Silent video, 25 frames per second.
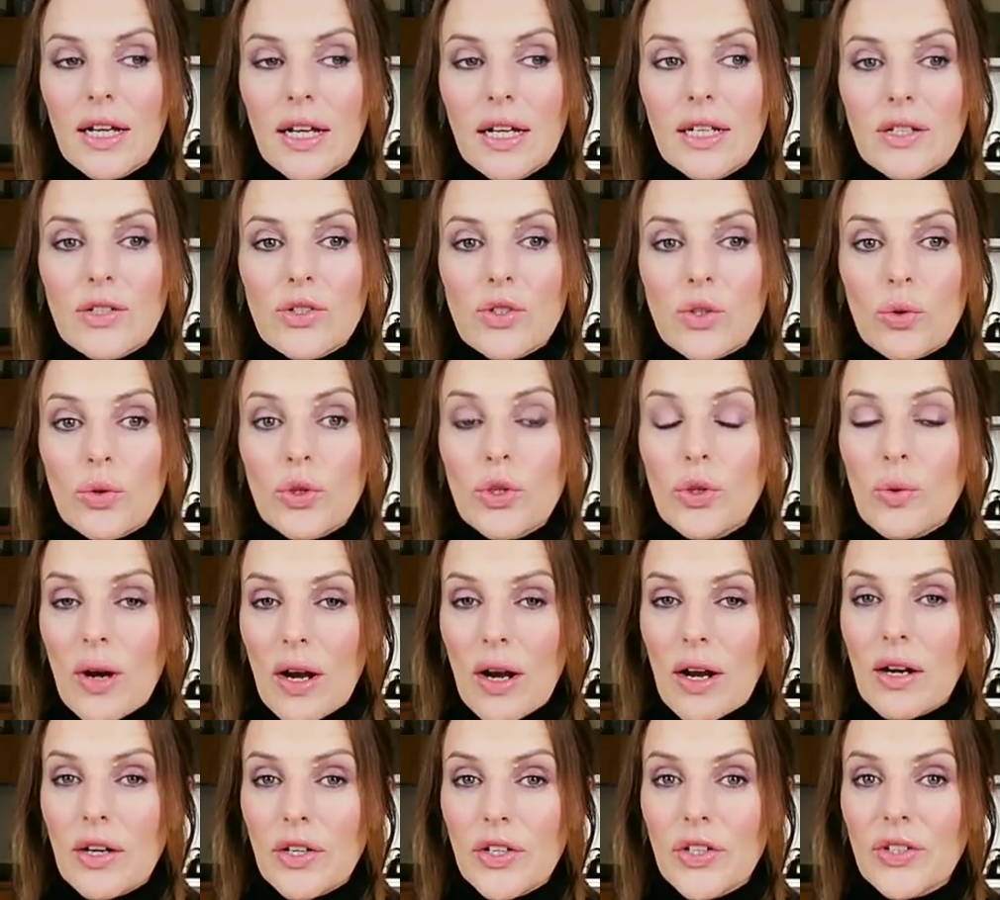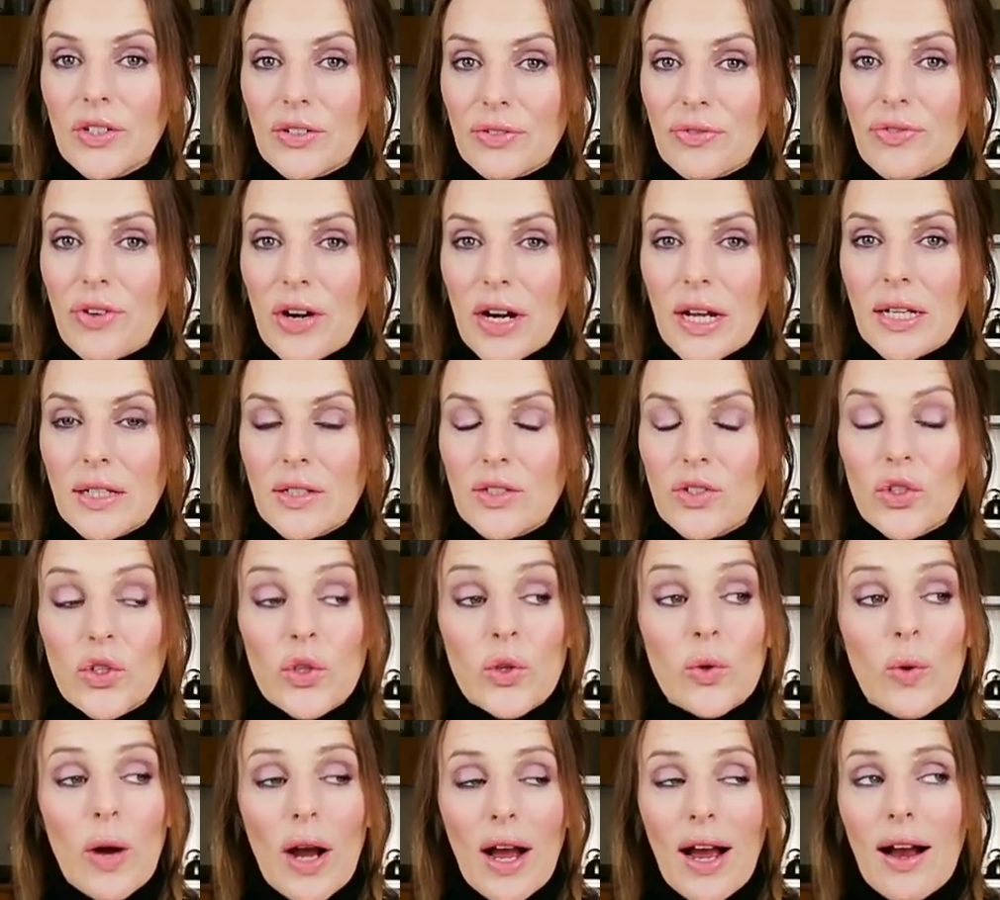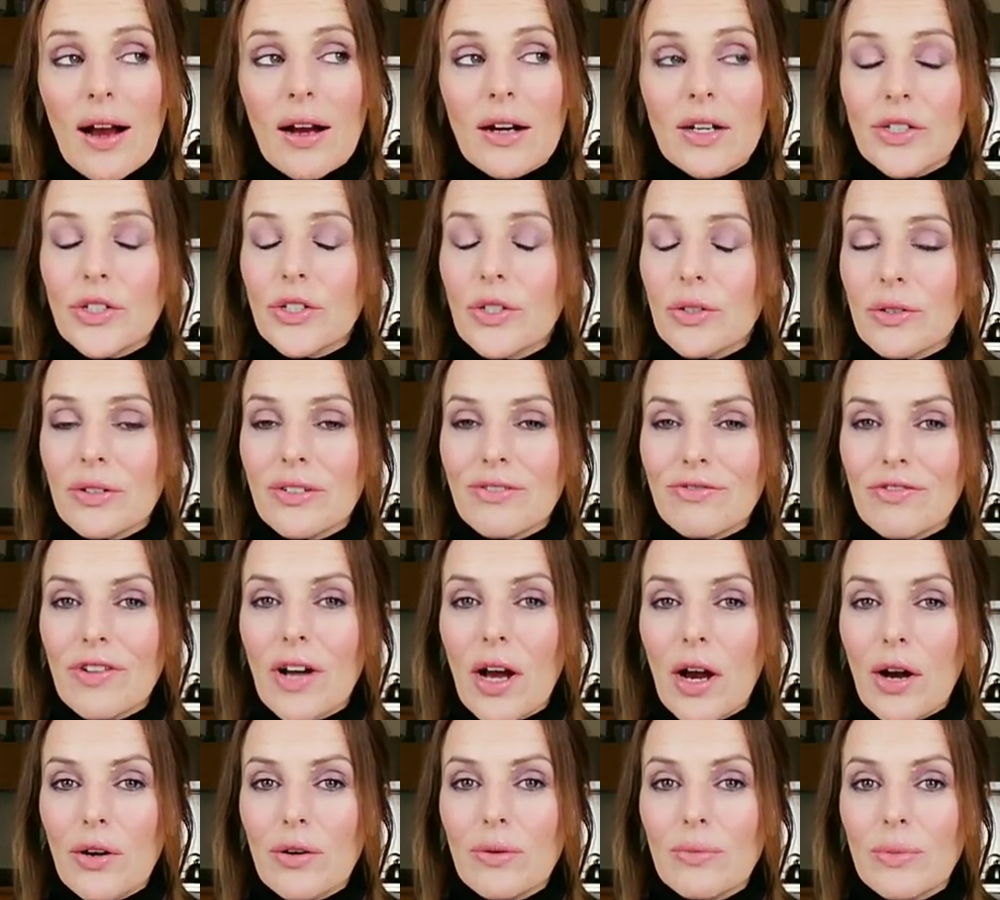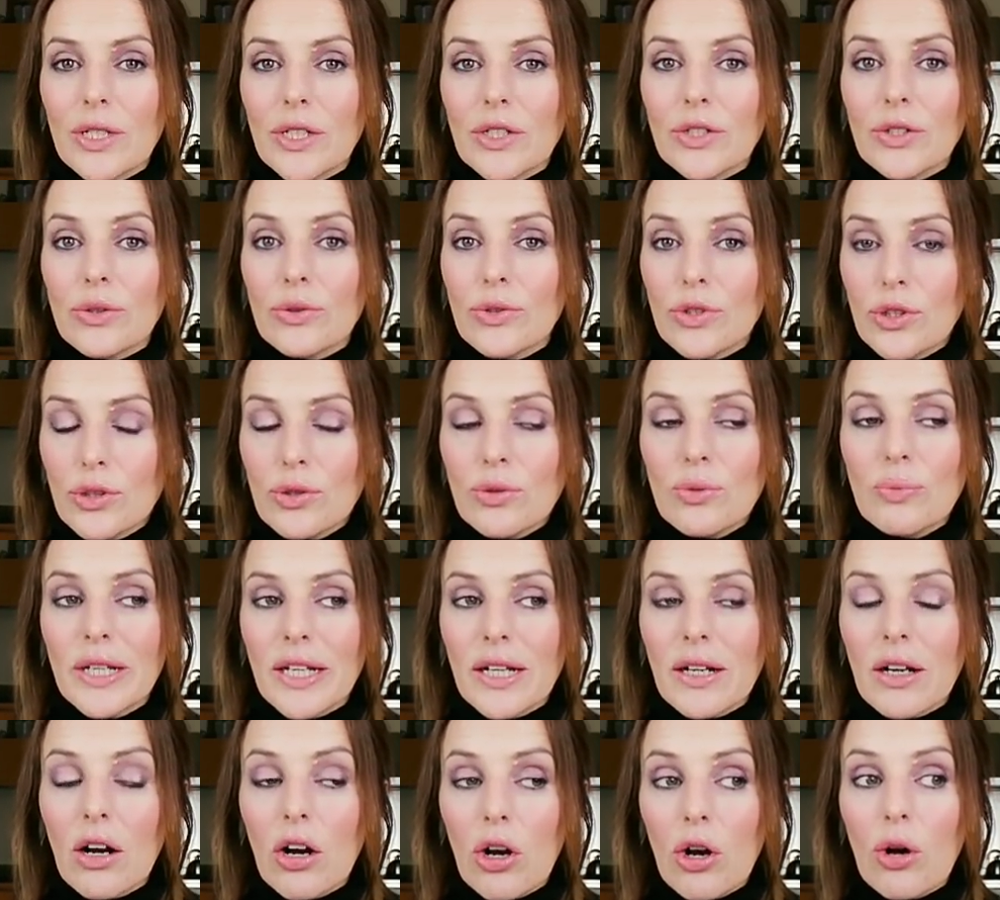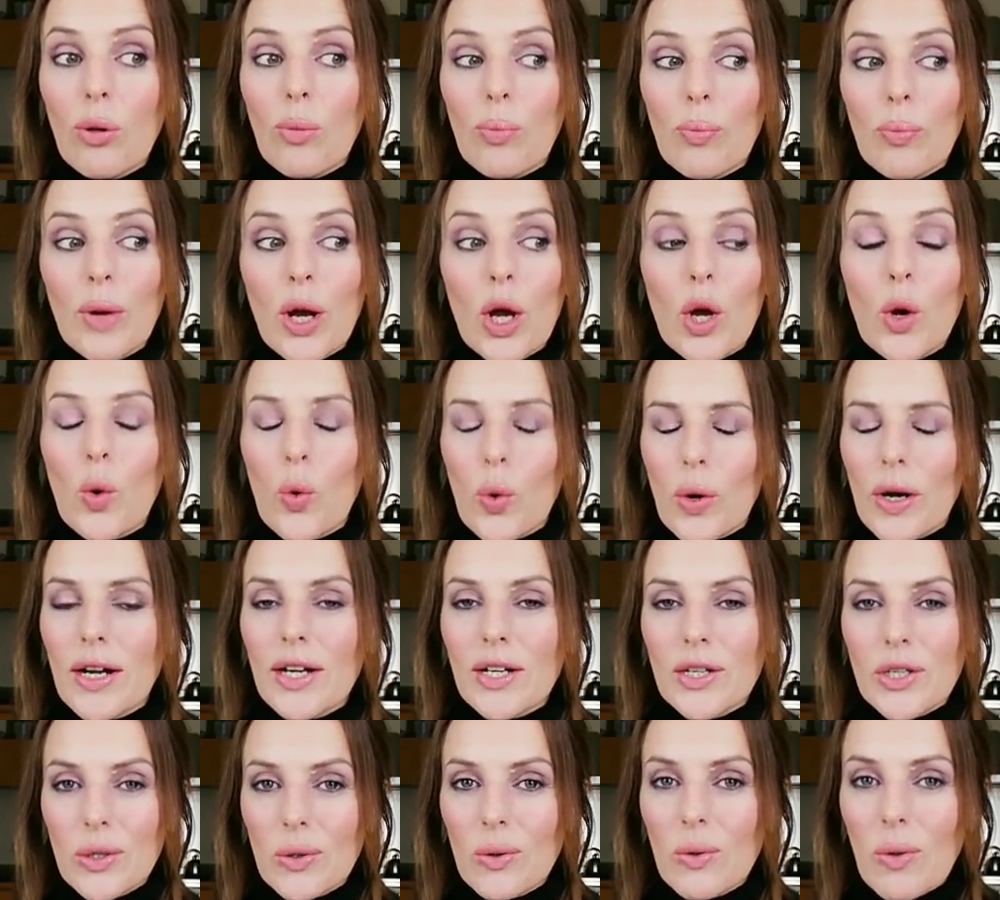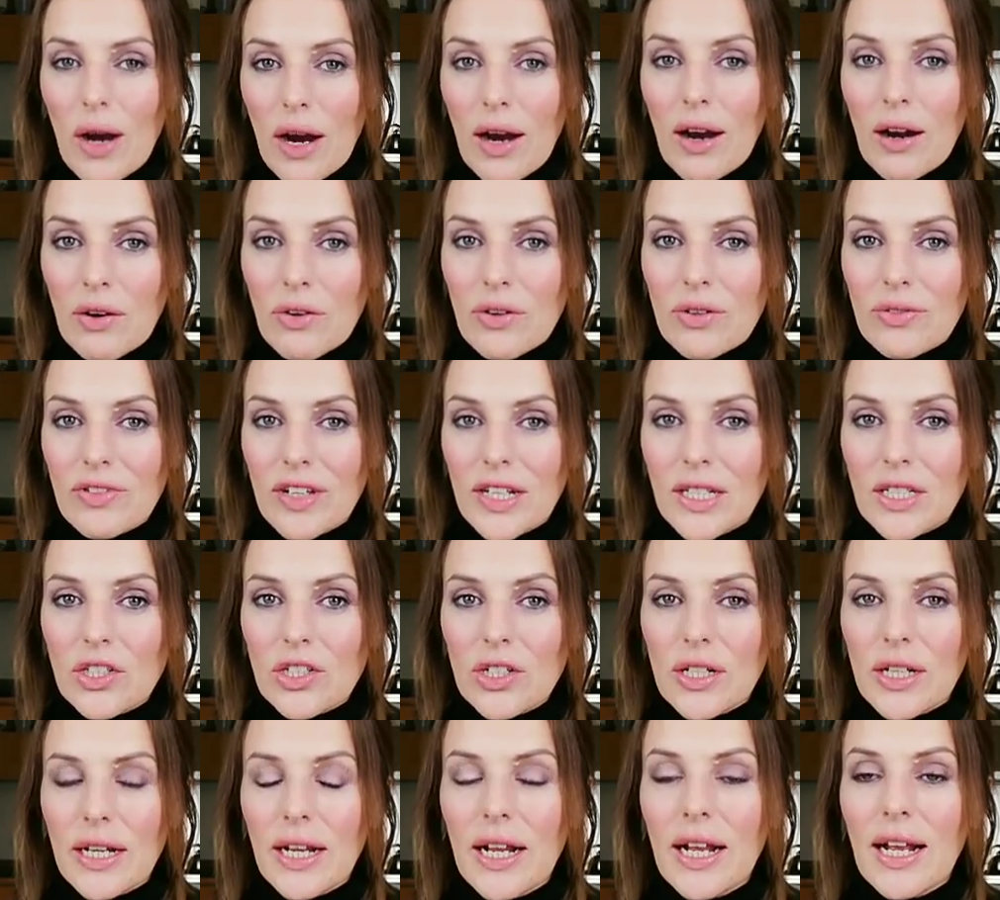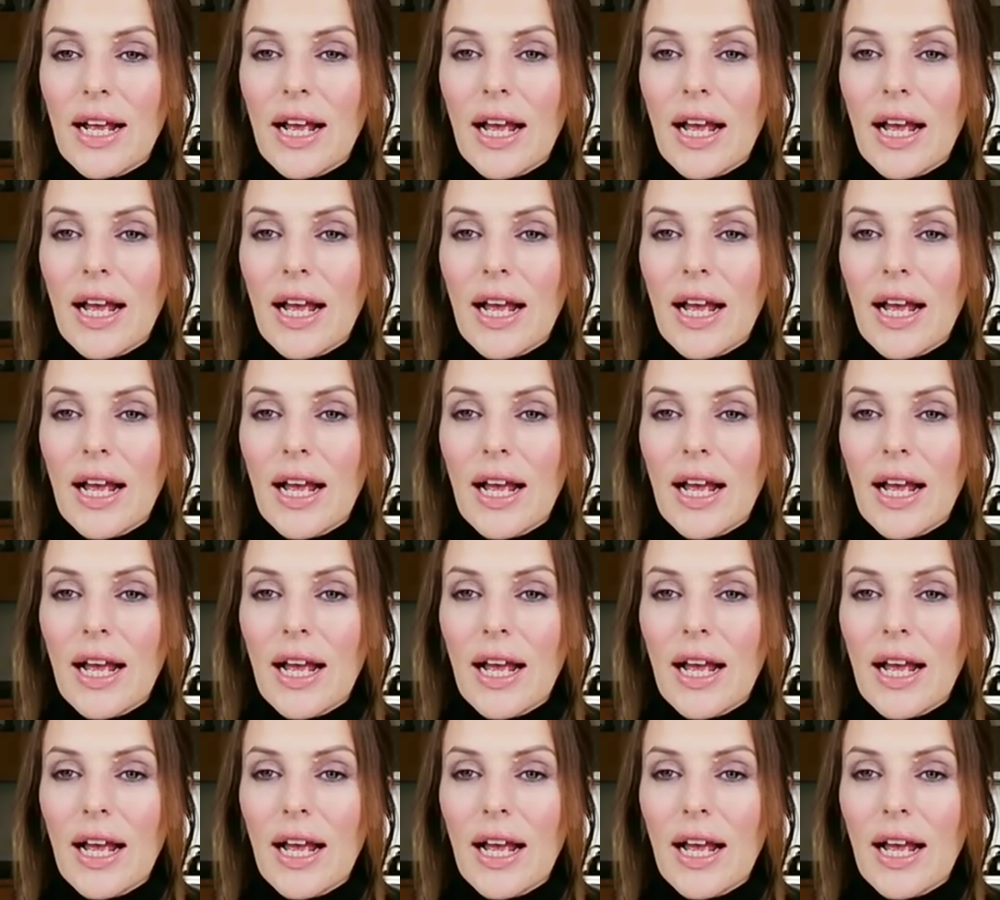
So you are your friends, you are your environment, you do become where you are eventually.